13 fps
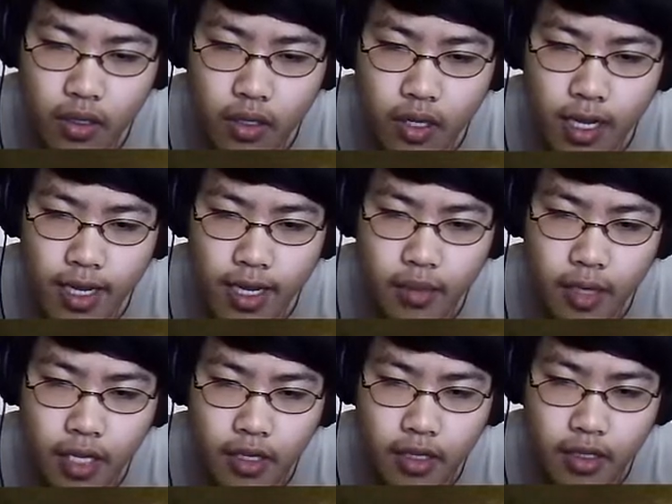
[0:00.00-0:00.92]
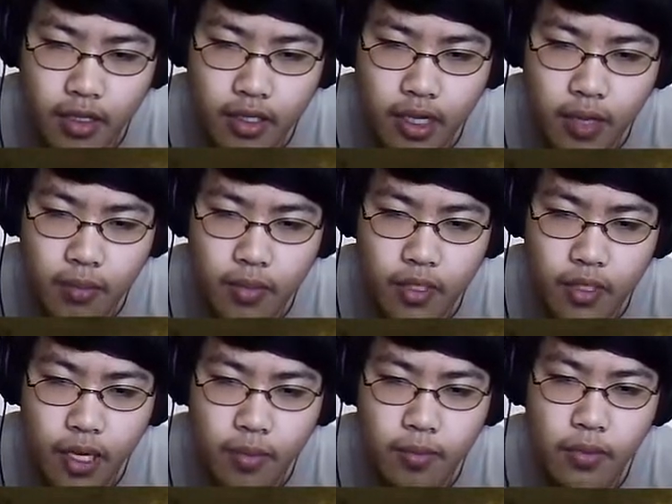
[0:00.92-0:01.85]
Ah, come on. Chop,
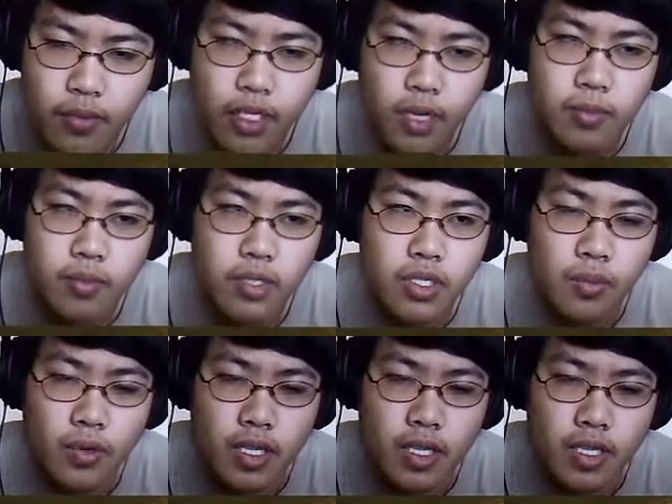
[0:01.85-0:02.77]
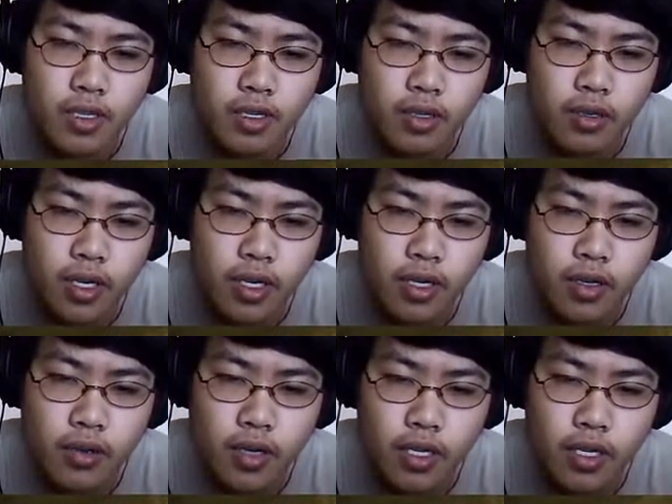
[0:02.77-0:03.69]
chop, chop, chop correctly. Alright,
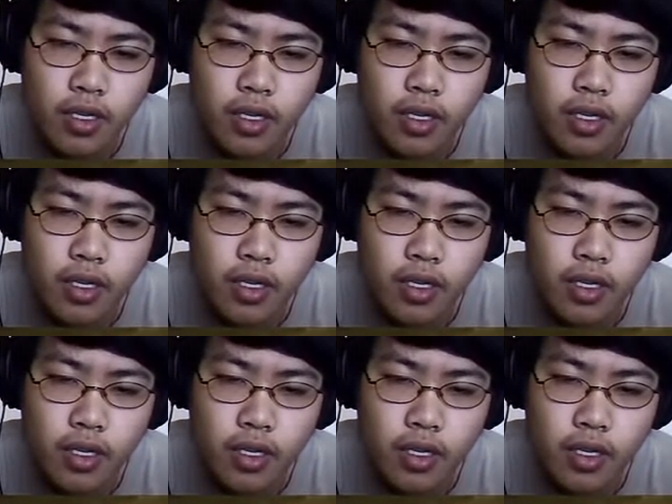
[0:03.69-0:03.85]
alright.